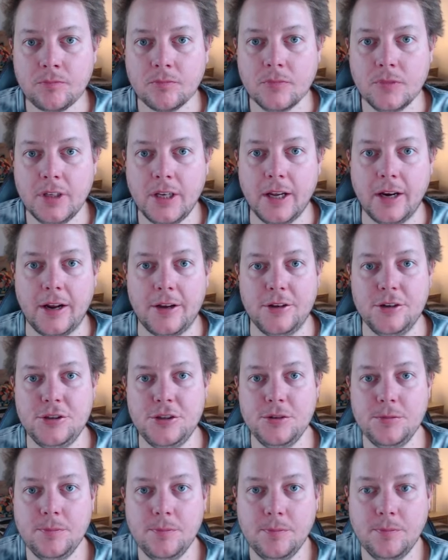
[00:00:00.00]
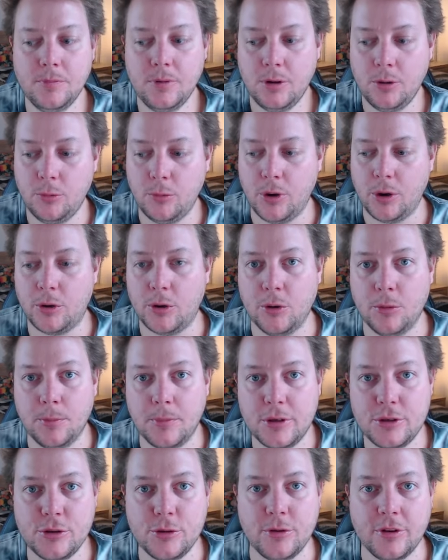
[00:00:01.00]
G'day YouTube, welcome
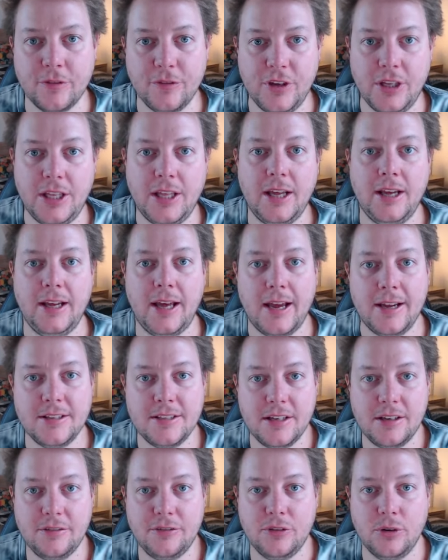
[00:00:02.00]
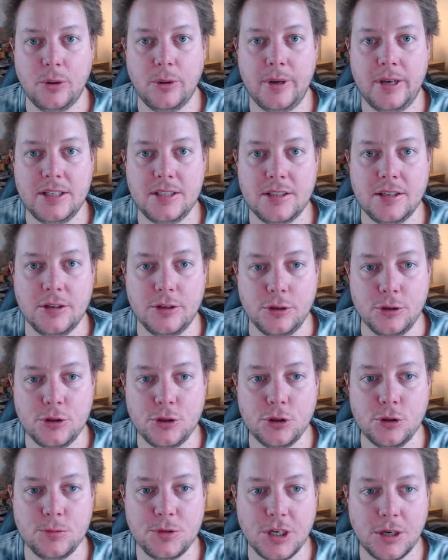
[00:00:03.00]
to the VK8FOS
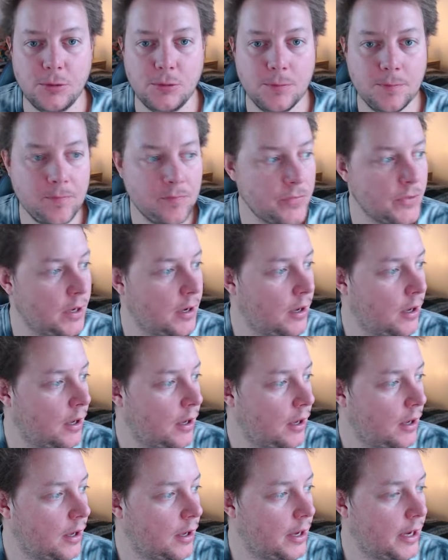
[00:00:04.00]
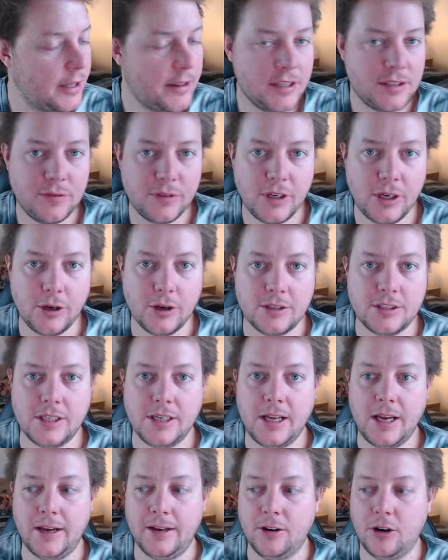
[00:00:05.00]
YouTube channel. In this video
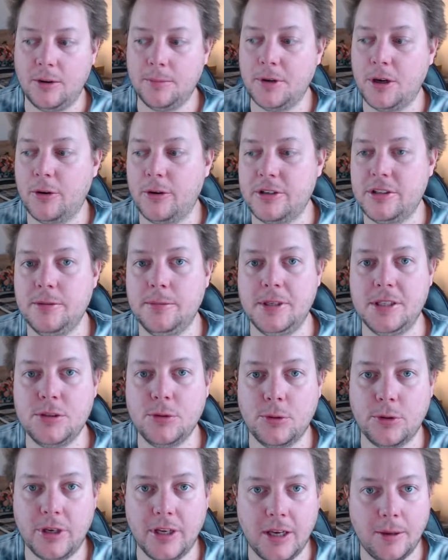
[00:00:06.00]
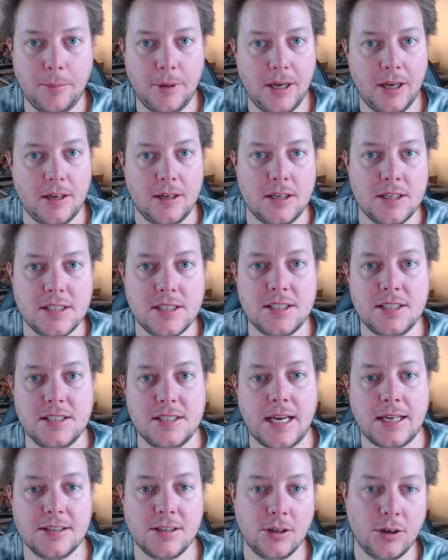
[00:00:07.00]
today, I'm going to be talking about
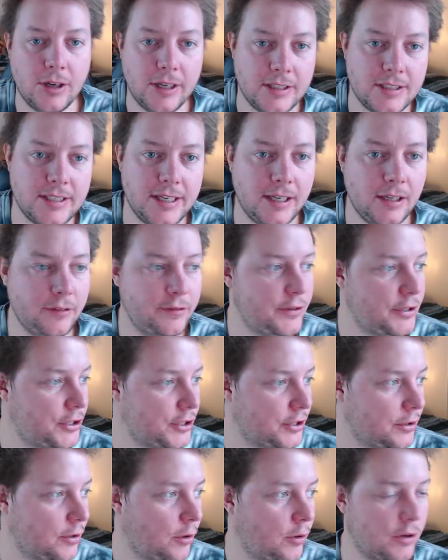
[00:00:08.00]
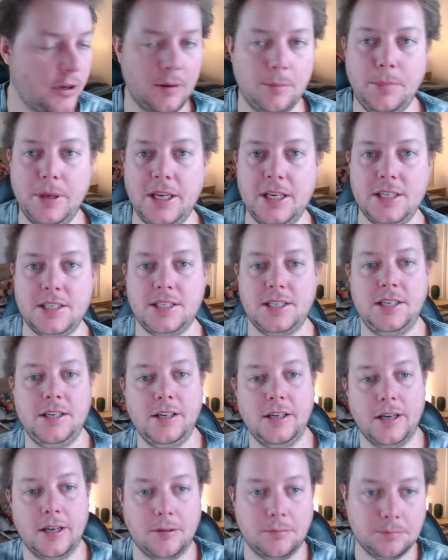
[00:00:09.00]
satellite television on PC
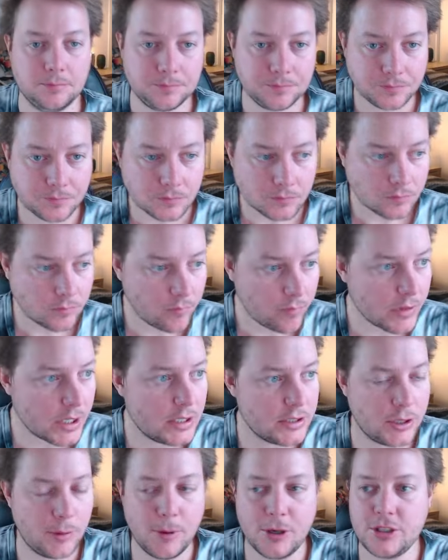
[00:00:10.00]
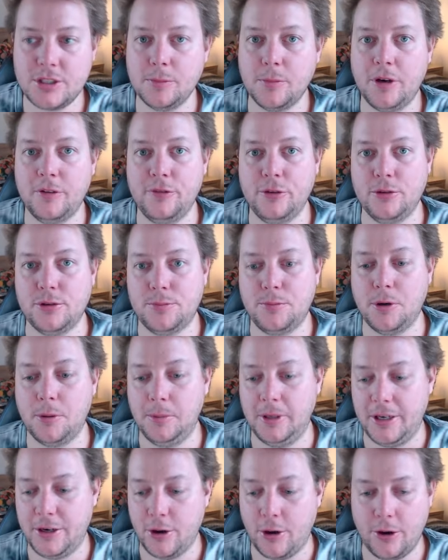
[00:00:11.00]
again. So most of my viewers
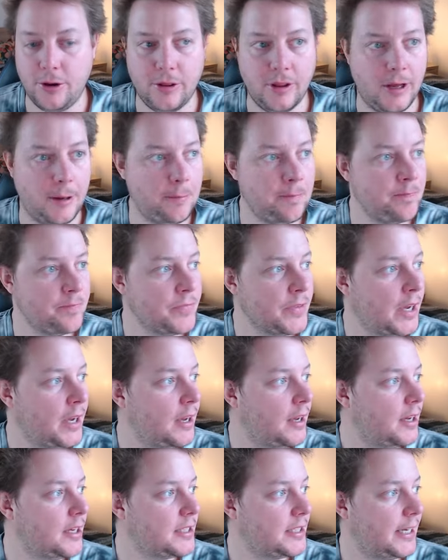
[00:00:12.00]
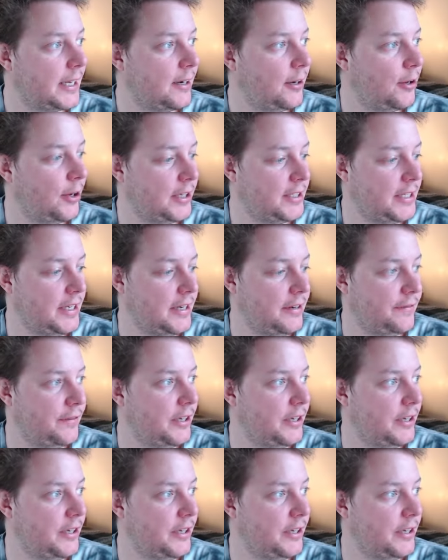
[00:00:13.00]
probably know that satellite TV